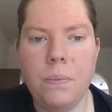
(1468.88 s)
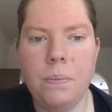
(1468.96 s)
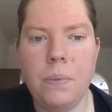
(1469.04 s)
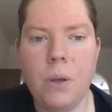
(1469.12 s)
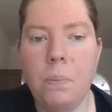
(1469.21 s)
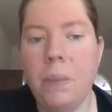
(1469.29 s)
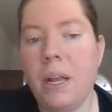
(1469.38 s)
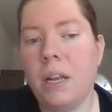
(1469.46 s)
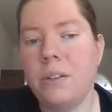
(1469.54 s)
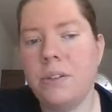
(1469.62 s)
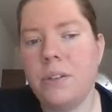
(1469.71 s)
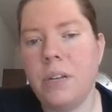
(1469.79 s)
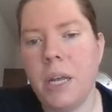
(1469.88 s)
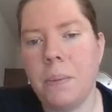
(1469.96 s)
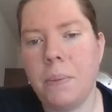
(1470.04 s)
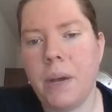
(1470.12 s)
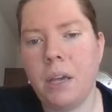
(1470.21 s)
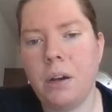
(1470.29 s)
unbalance in
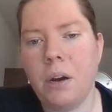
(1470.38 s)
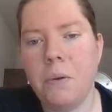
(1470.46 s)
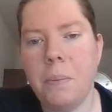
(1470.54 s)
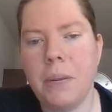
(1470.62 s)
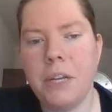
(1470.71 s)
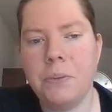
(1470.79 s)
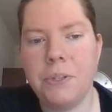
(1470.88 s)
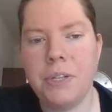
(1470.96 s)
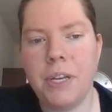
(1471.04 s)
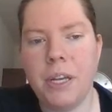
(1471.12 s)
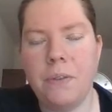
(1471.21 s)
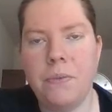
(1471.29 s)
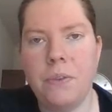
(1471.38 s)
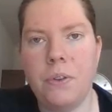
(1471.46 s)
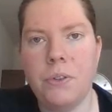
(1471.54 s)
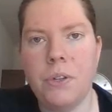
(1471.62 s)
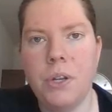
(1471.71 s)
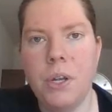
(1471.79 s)
my car replacement sinking
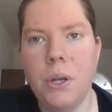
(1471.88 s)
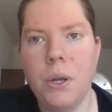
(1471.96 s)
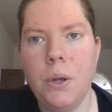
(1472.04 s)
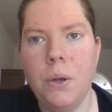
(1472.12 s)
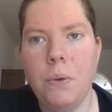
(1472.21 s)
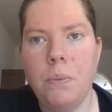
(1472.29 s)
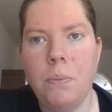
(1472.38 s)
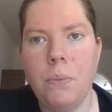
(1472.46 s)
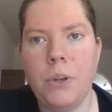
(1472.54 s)
fund, but